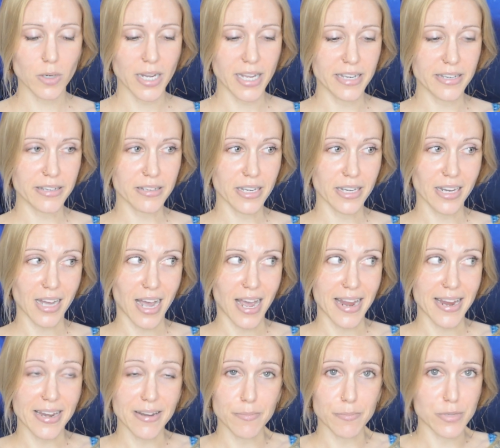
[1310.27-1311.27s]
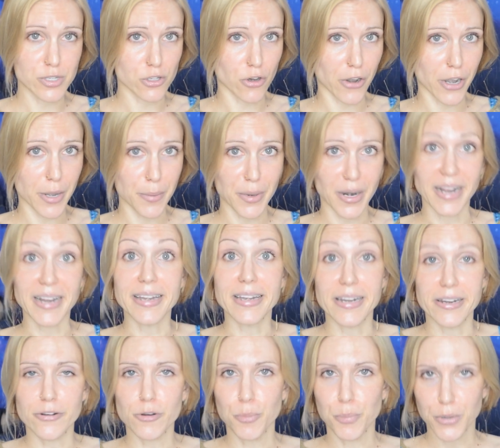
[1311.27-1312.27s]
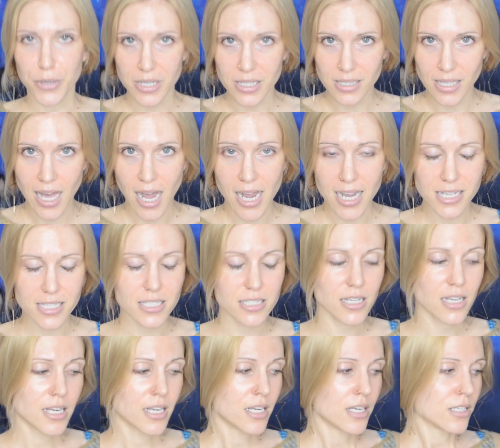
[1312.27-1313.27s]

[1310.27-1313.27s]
and yet I am sorry, but I need to put it last.